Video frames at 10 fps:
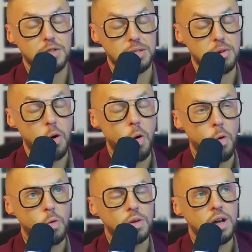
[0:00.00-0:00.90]

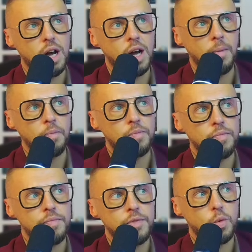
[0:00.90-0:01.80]
call um,
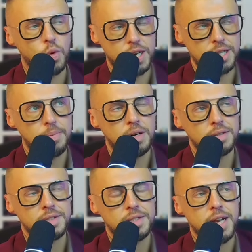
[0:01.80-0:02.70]
with a
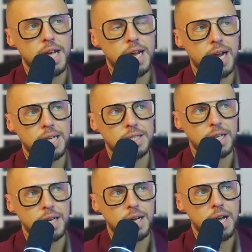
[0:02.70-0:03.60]
person and
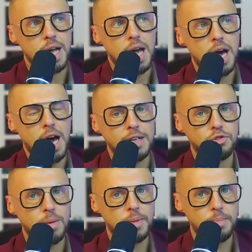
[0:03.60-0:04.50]
uh, I
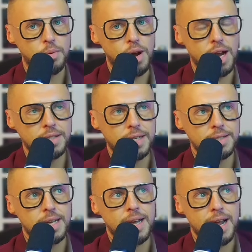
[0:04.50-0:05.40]
dropped the price. I
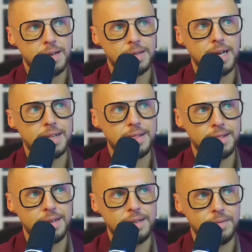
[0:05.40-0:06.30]
said, hey, like,
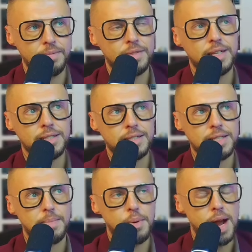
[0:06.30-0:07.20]
um, this is the
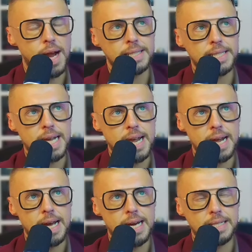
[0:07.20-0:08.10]
price.
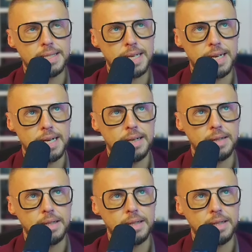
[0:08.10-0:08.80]
And uh,